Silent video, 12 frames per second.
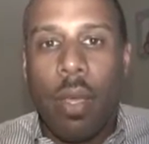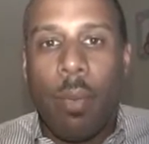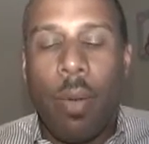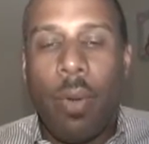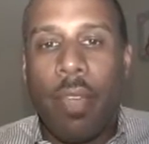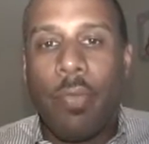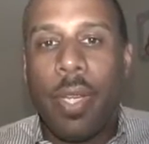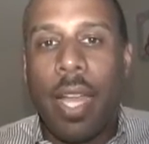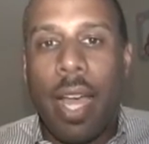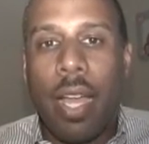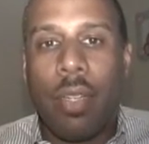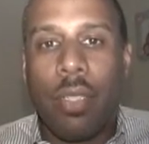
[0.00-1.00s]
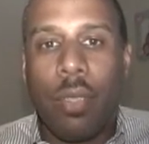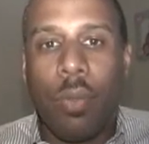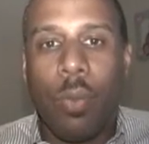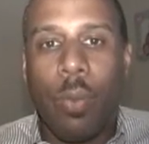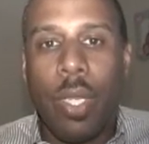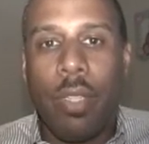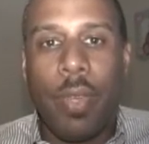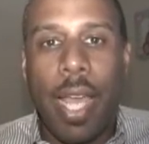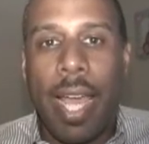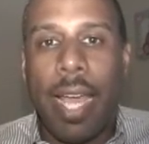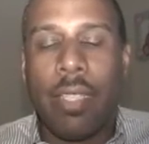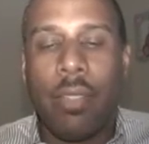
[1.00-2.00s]
My wife and I, we've
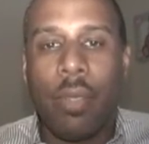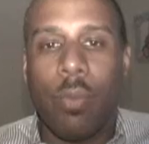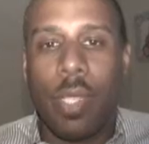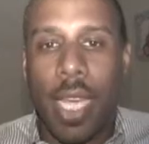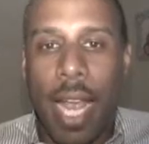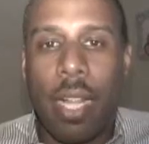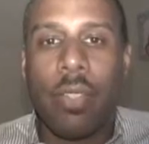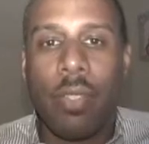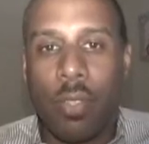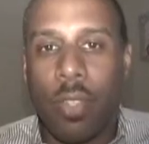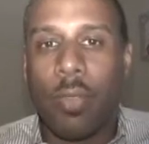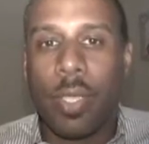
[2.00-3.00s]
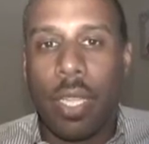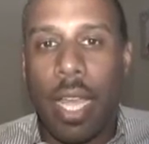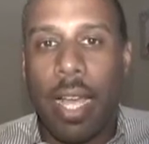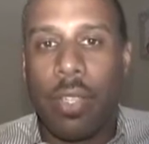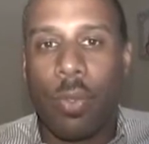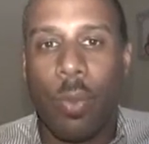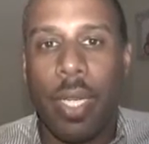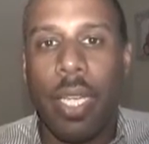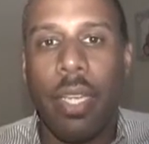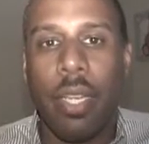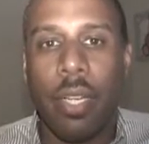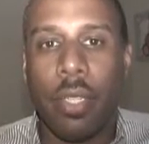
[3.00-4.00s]
had some challenges over the last 20
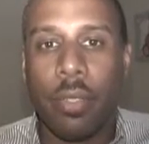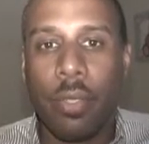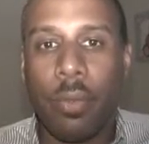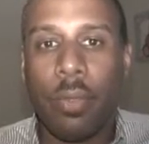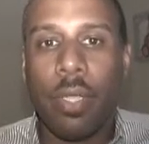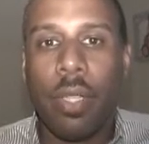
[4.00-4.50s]
years,